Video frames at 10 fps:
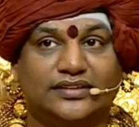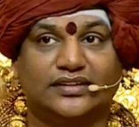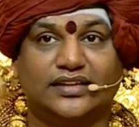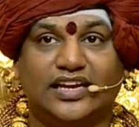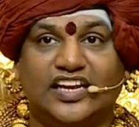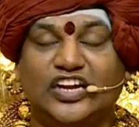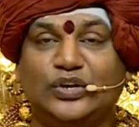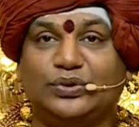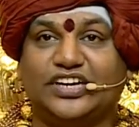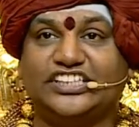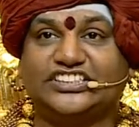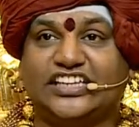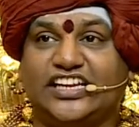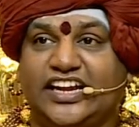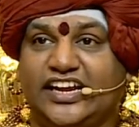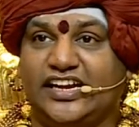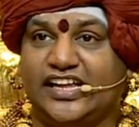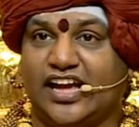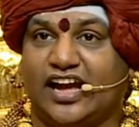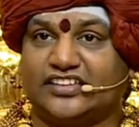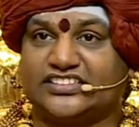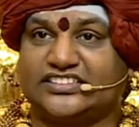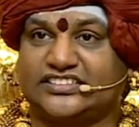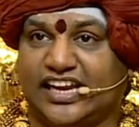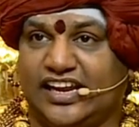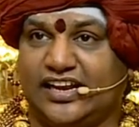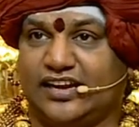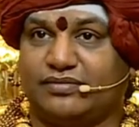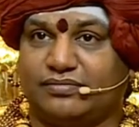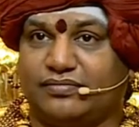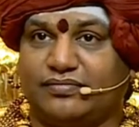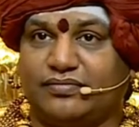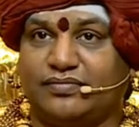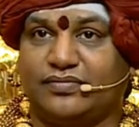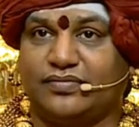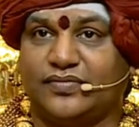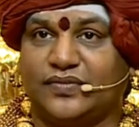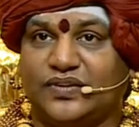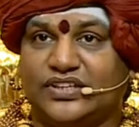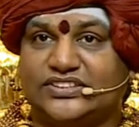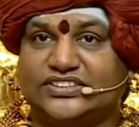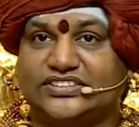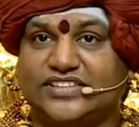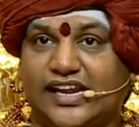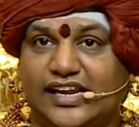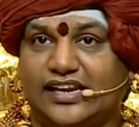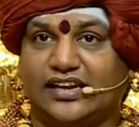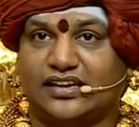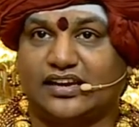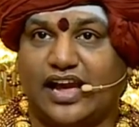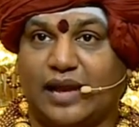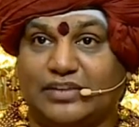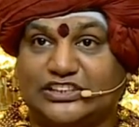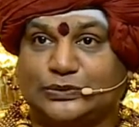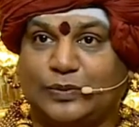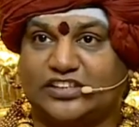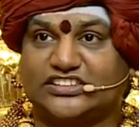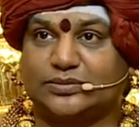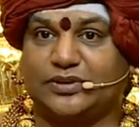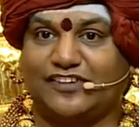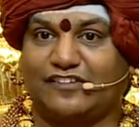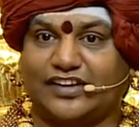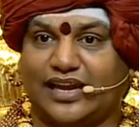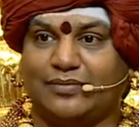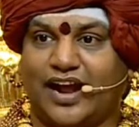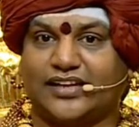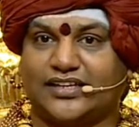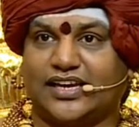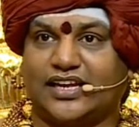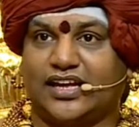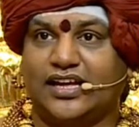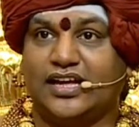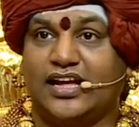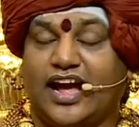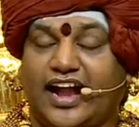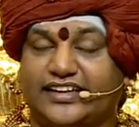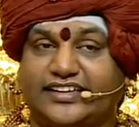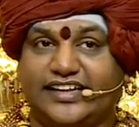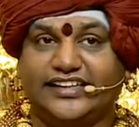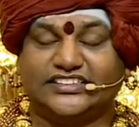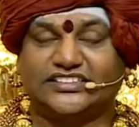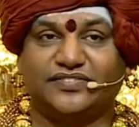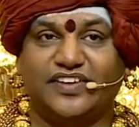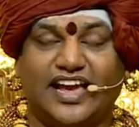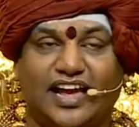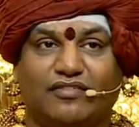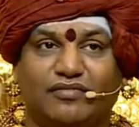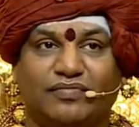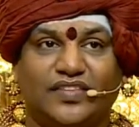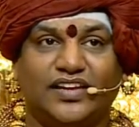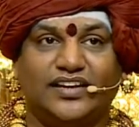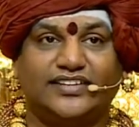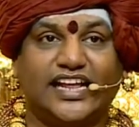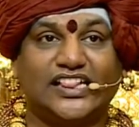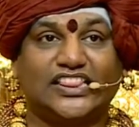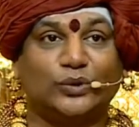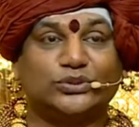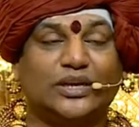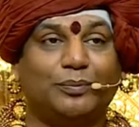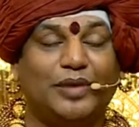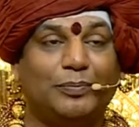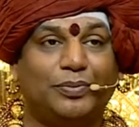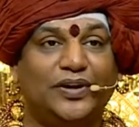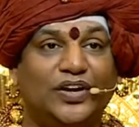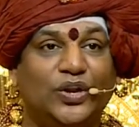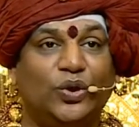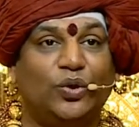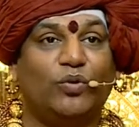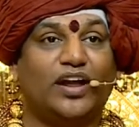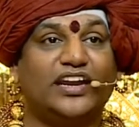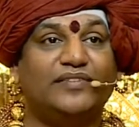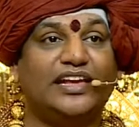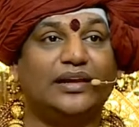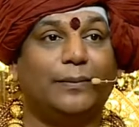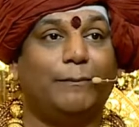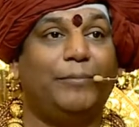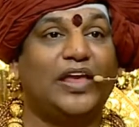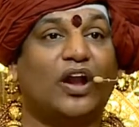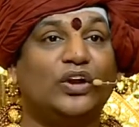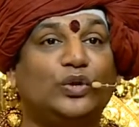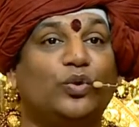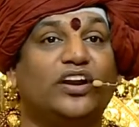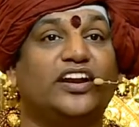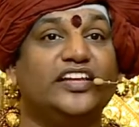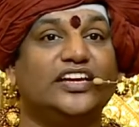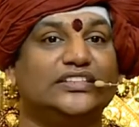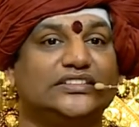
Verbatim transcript: in Hindu tradition in India, still, still I am responsible for what I am uttering. At least we have ten thousand people who are living beyond two hundred years.